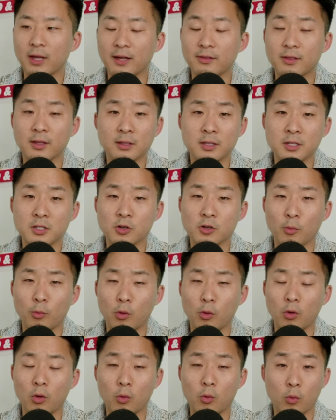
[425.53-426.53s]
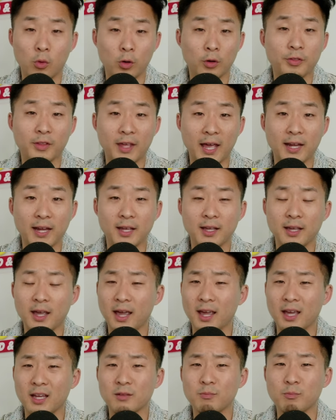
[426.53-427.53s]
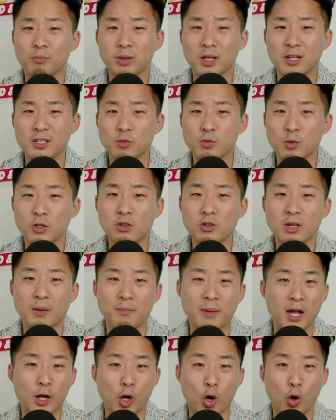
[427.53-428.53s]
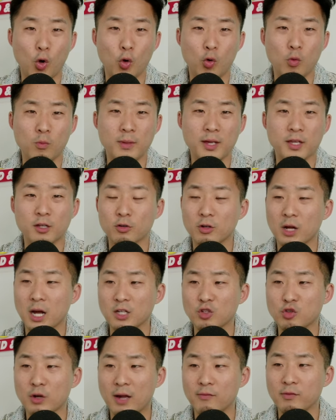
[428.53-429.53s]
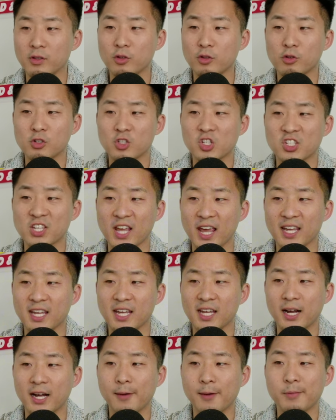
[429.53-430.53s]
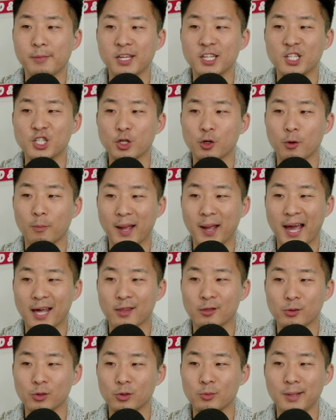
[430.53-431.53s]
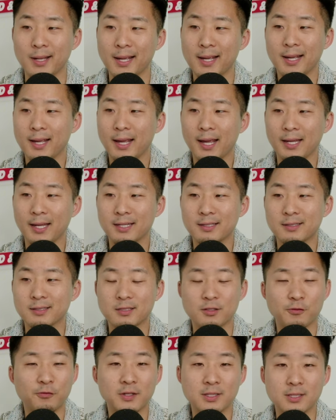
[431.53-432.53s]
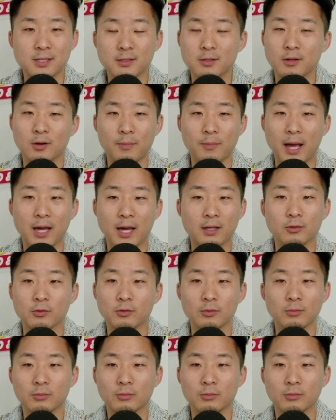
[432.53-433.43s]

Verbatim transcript: I think these are more worth getting. And plus, when you get back home and you're not traveling, you can just hang it up into your bathroom and it just fits into your bathroom.